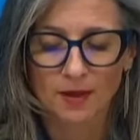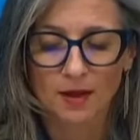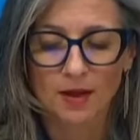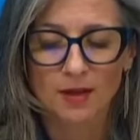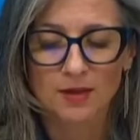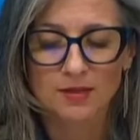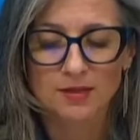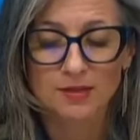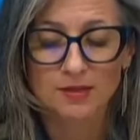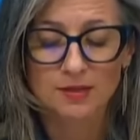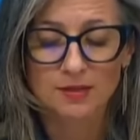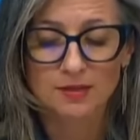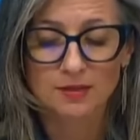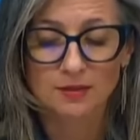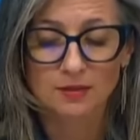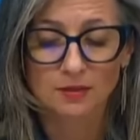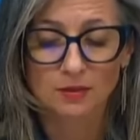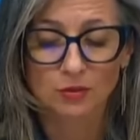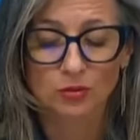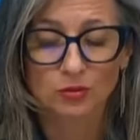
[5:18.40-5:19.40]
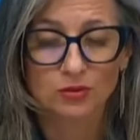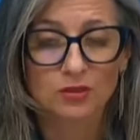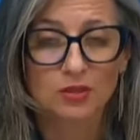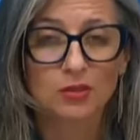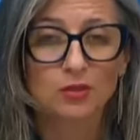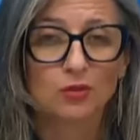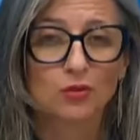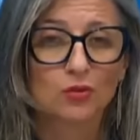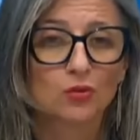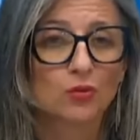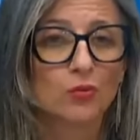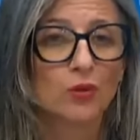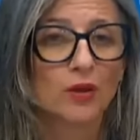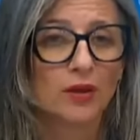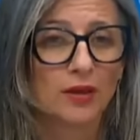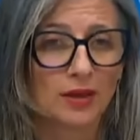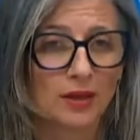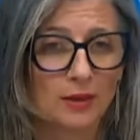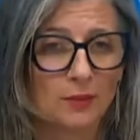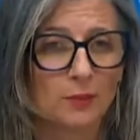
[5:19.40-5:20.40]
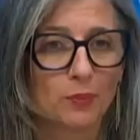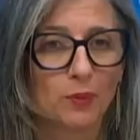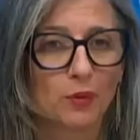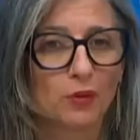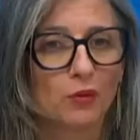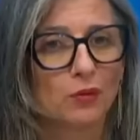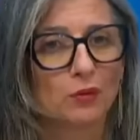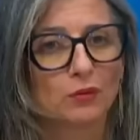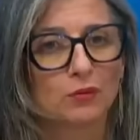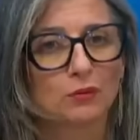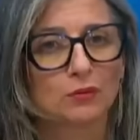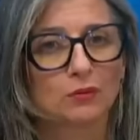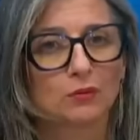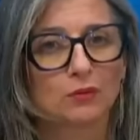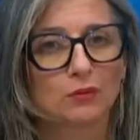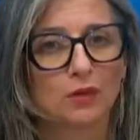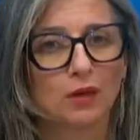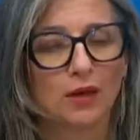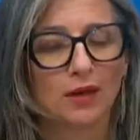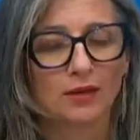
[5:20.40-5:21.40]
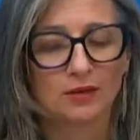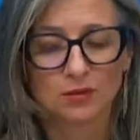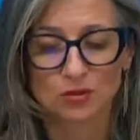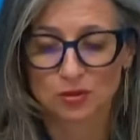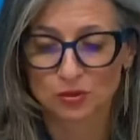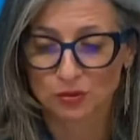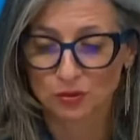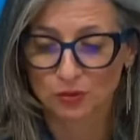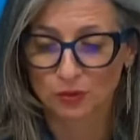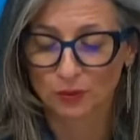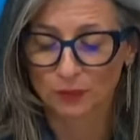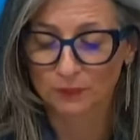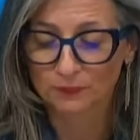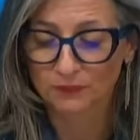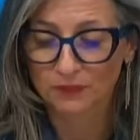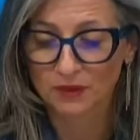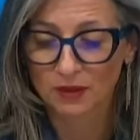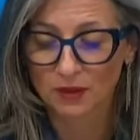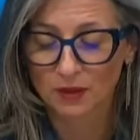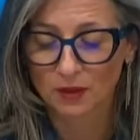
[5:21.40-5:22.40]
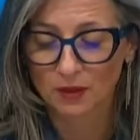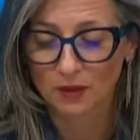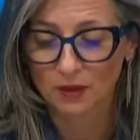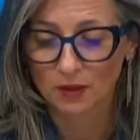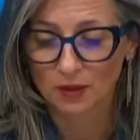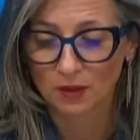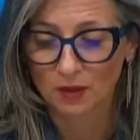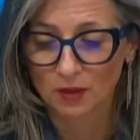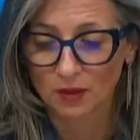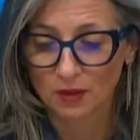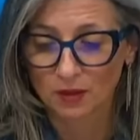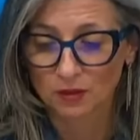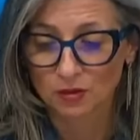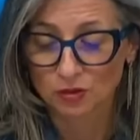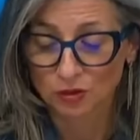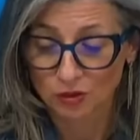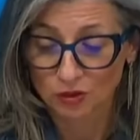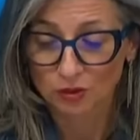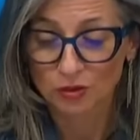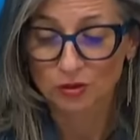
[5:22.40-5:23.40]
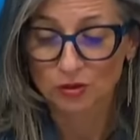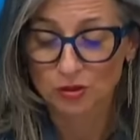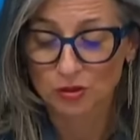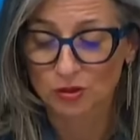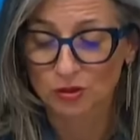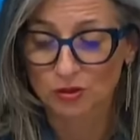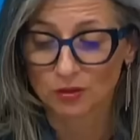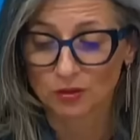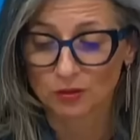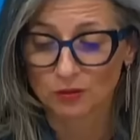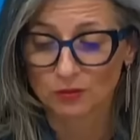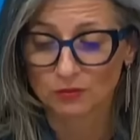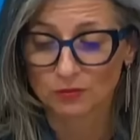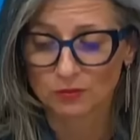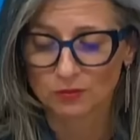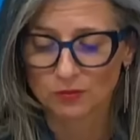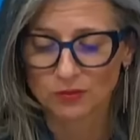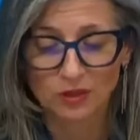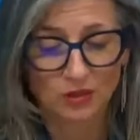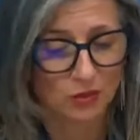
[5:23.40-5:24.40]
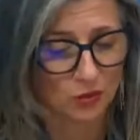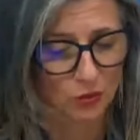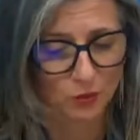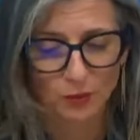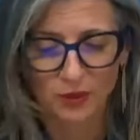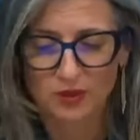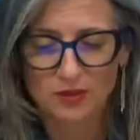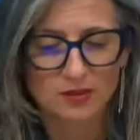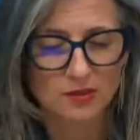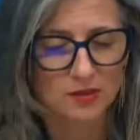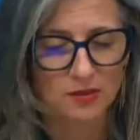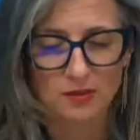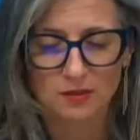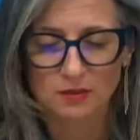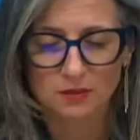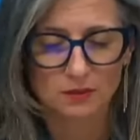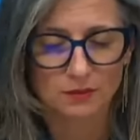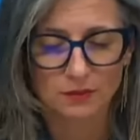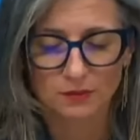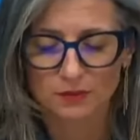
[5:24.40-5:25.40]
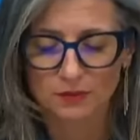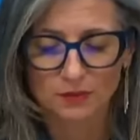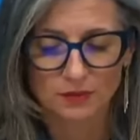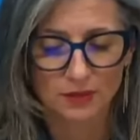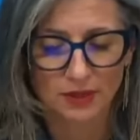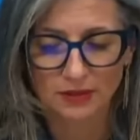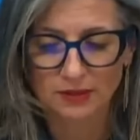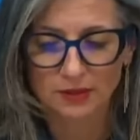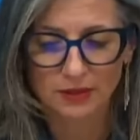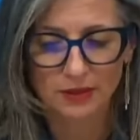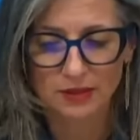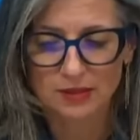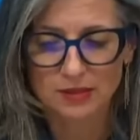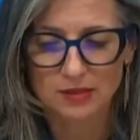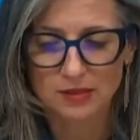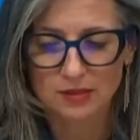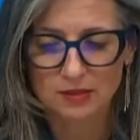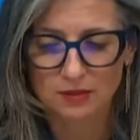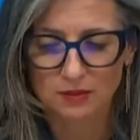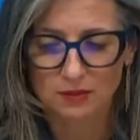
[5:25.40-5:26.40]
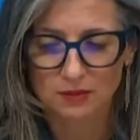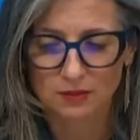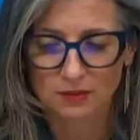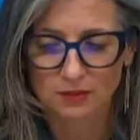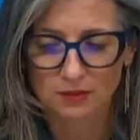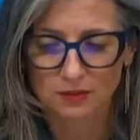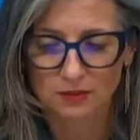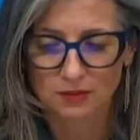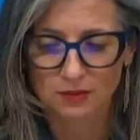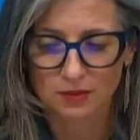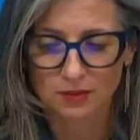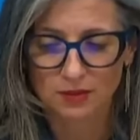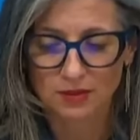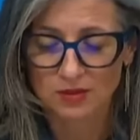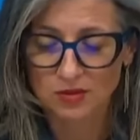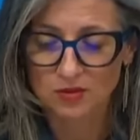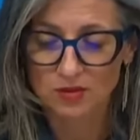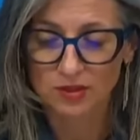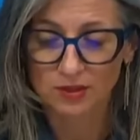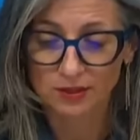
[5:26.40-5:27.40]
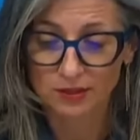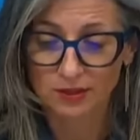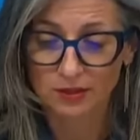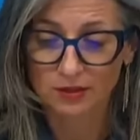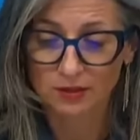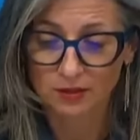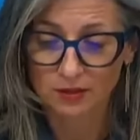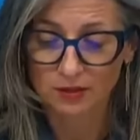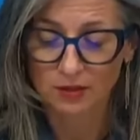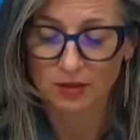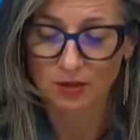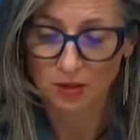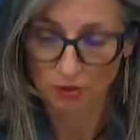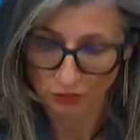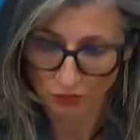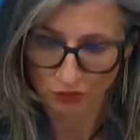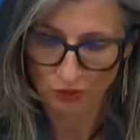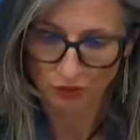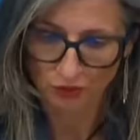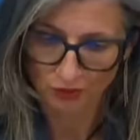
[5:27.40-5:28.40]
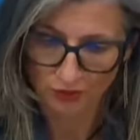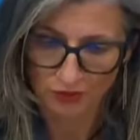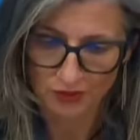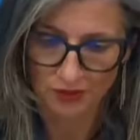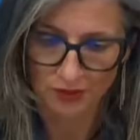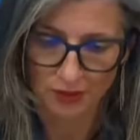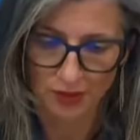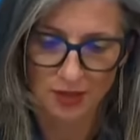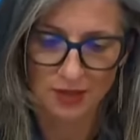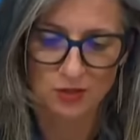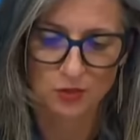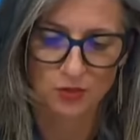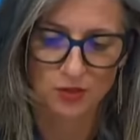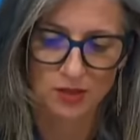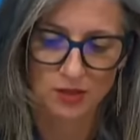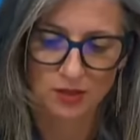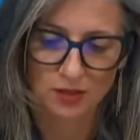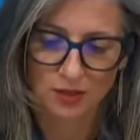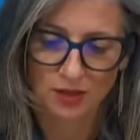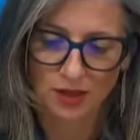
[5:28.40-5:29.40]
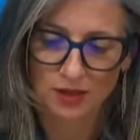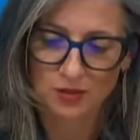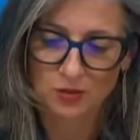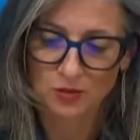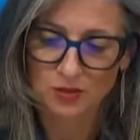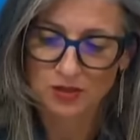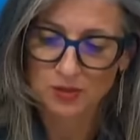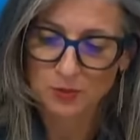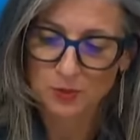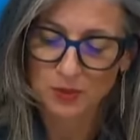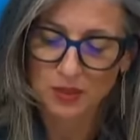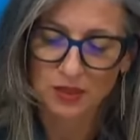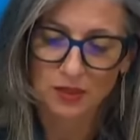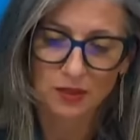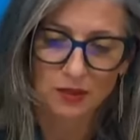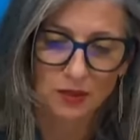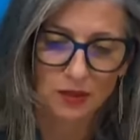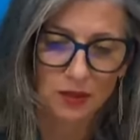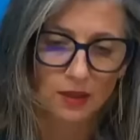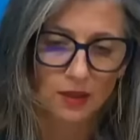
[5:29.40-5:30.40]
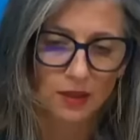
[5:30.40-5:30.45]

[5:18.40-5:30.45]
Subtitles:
has continued to enable and to nurture the hubris that leads Israeli conduct as we speak.